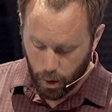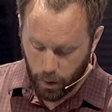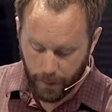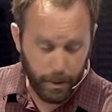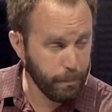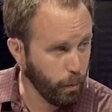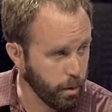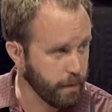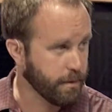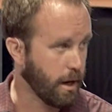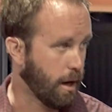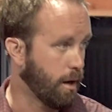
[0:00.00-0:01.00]
or have been born
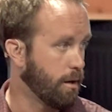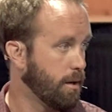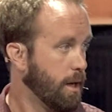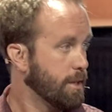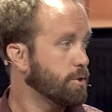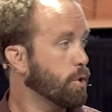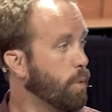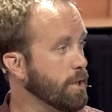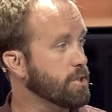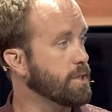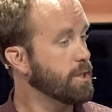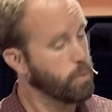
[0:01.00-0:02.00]
of God. So the
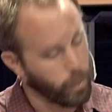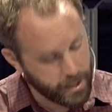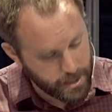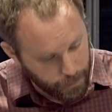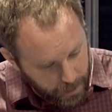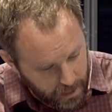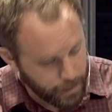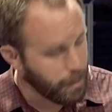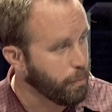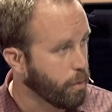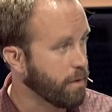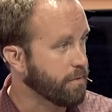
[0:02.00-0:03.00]
question is, what does it mean to be
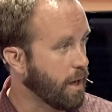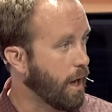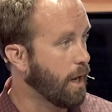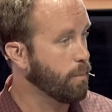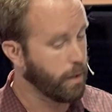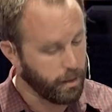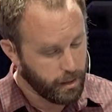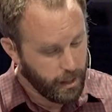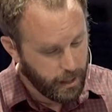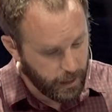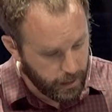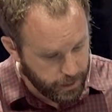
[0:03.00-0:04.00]
born of God? Well,
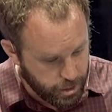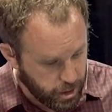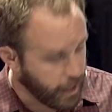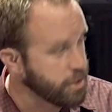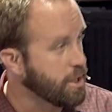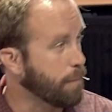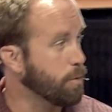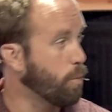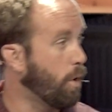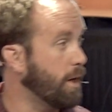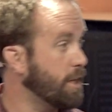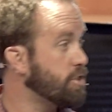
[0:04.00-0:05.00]
in John chapter
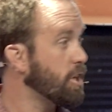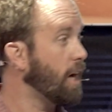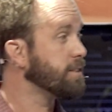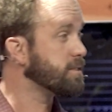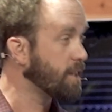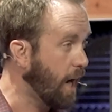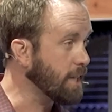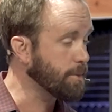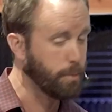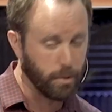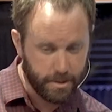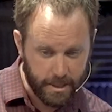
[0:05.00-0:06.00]
one, in John's
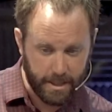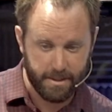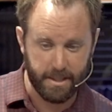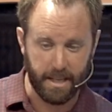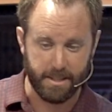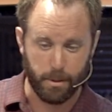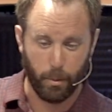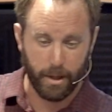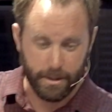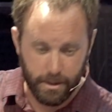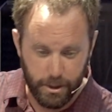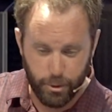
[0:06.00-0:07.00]
gospel, it says this, and when we
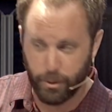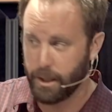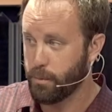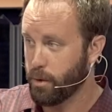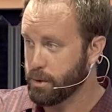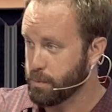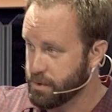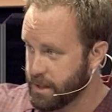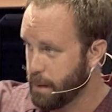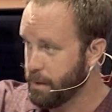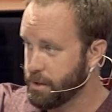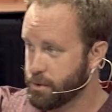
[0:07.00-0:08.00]
get to these green words, we'll
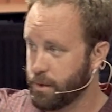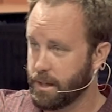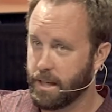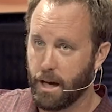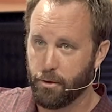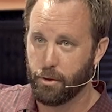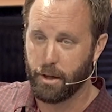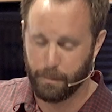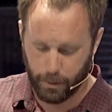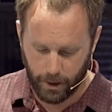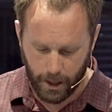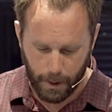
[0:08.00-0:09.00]
say them on the screen together, you can
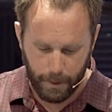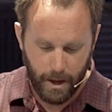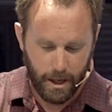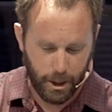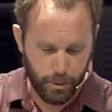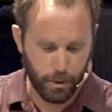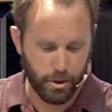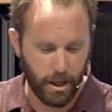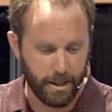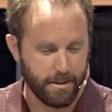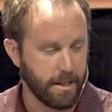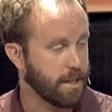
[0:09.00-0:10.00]
put it up. Here's what
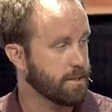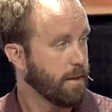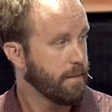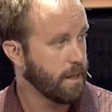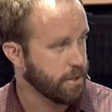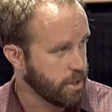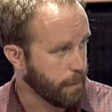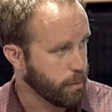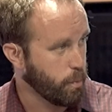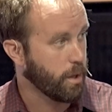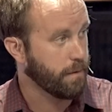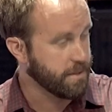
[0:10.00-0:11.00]
John says in
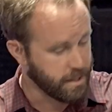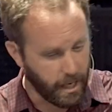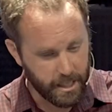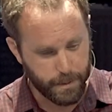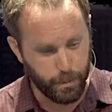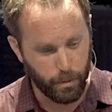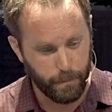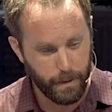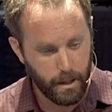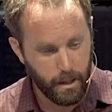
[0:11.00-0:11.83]
chapter one of his gospel.